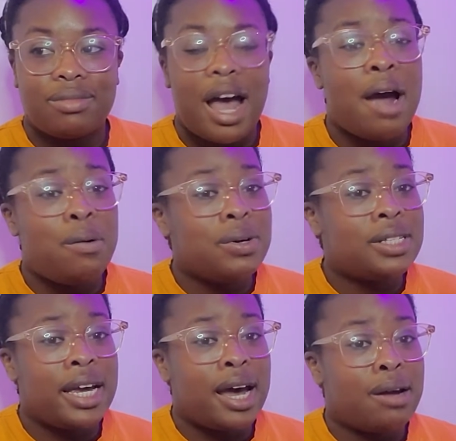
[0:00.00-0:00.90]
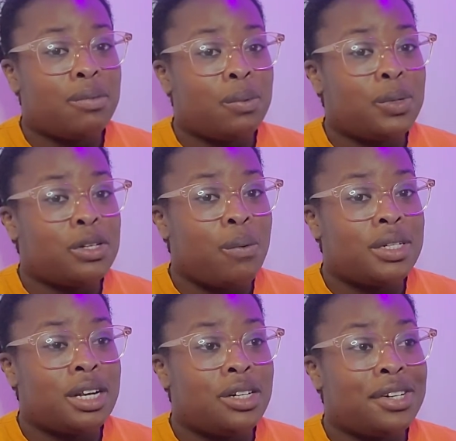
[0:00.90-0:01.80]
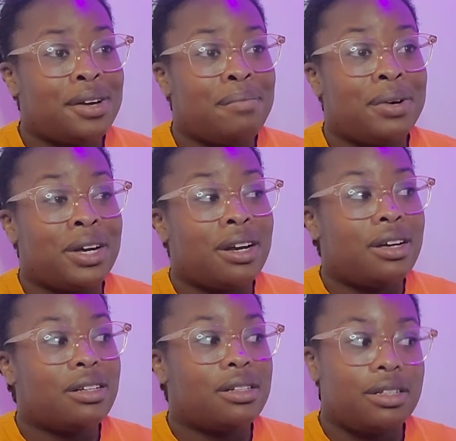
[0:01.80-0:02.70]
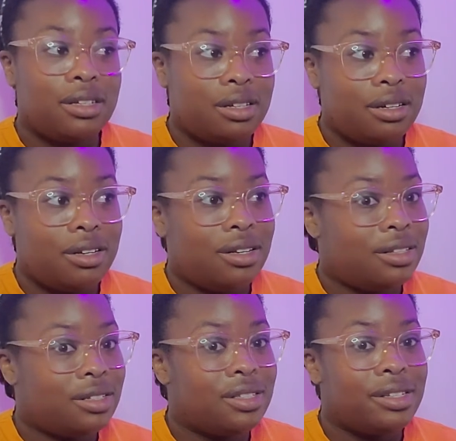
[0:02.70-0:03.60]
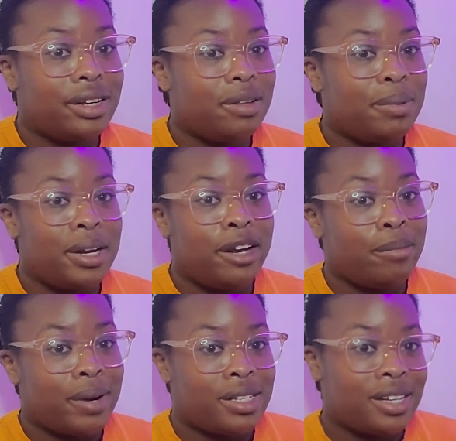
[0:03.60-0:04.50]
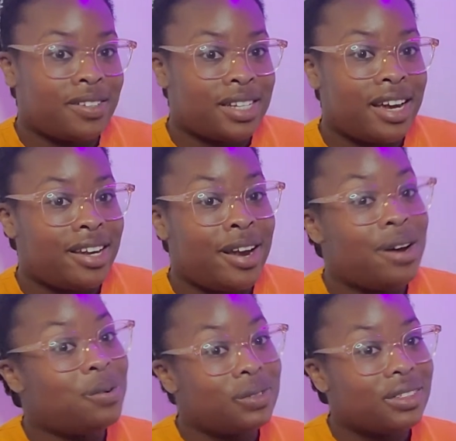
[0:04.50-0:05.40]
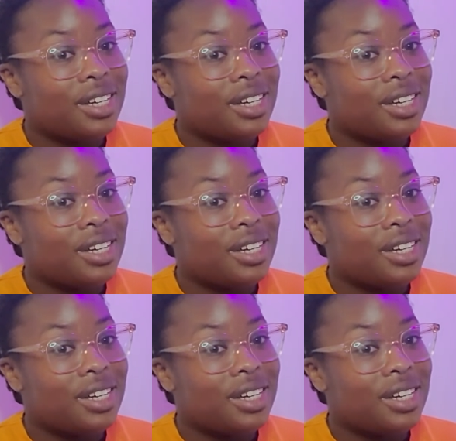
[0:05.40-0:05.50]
I would say I was going to the gym, but it's still a panini press outside. No.